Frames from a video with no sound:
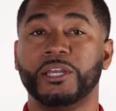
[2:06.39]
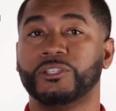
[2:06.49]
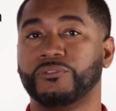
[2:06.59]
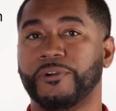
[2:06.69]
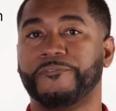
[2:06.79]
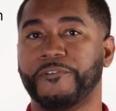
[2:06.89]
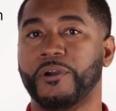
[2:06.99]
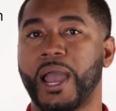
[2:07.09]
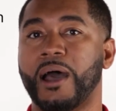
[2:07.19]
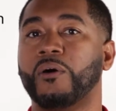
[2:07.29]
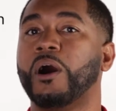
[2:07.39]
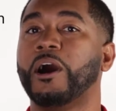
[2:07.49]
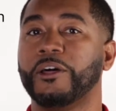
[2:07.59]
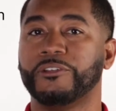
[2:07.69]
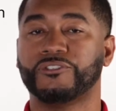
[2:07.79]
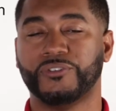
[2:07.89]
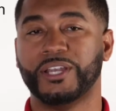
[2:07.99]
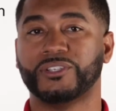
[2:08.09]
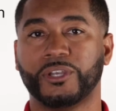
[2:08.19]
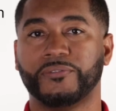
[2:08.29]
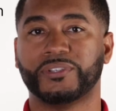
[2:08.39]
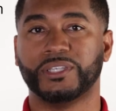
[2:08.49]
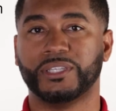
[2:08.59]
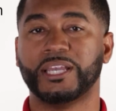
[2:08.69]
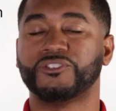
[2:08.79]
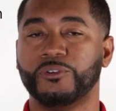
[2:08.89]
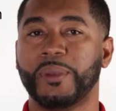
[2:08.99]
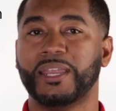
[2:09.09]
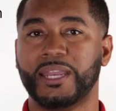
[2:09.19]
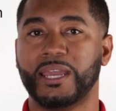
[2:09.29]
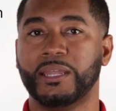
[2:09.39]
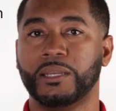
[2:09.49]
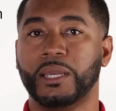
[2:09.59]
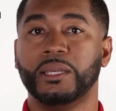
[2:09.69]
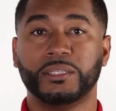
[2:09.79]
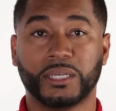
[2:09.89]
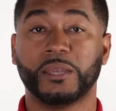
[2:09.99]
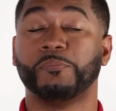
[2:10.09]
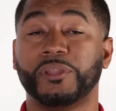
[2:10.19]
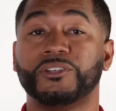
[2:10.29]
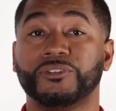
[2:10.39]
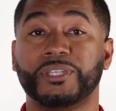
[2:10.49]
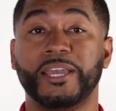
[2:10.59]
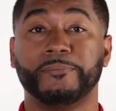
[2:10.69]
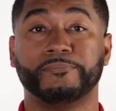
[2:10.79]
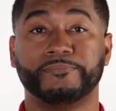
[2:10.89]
to refer out other trade services that you may need to complete your team.